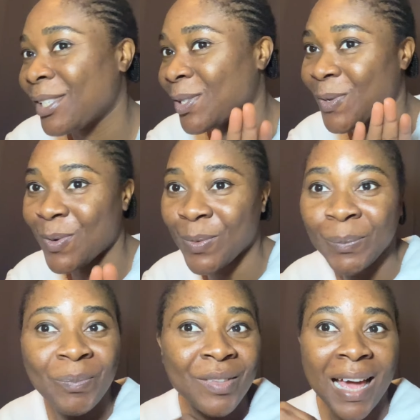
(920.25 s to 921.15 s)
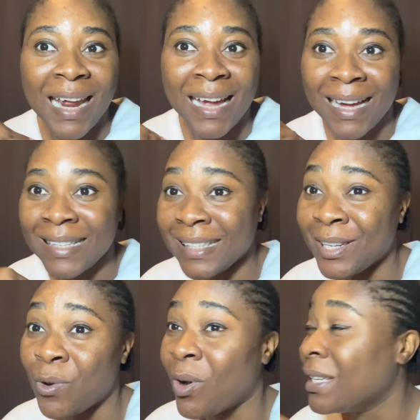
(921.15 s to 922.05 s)
so and i can see
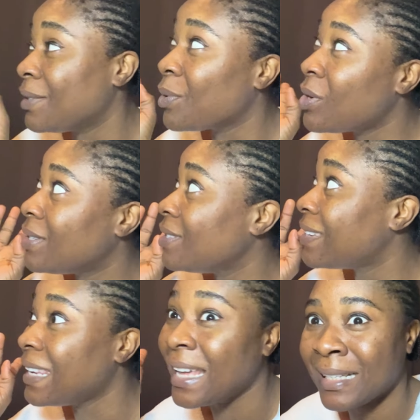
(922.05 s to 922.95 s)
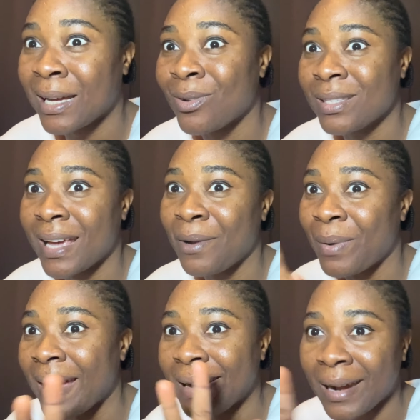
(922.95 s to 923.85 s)
the quality because it's late outside
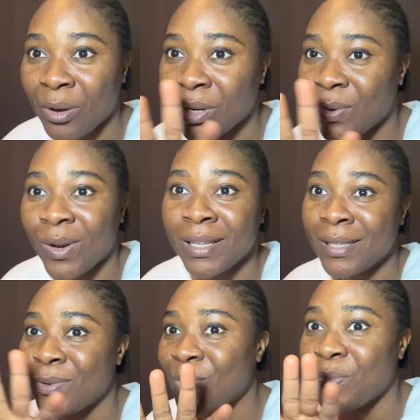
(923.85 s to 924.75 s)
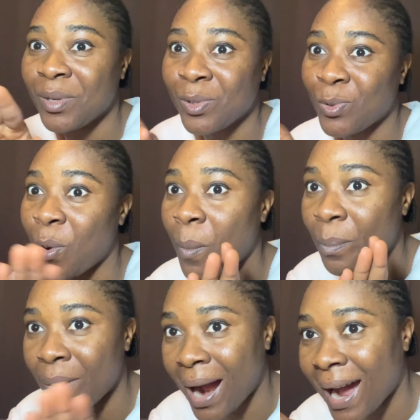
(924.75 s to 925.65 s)
by now the quality would be so
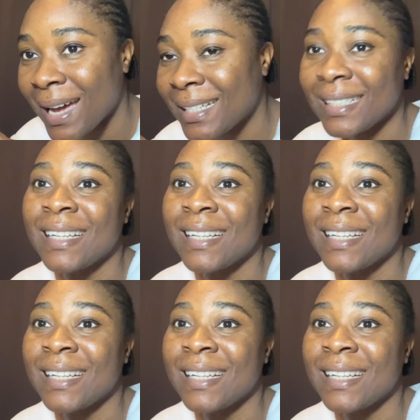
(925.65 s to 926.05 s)
bad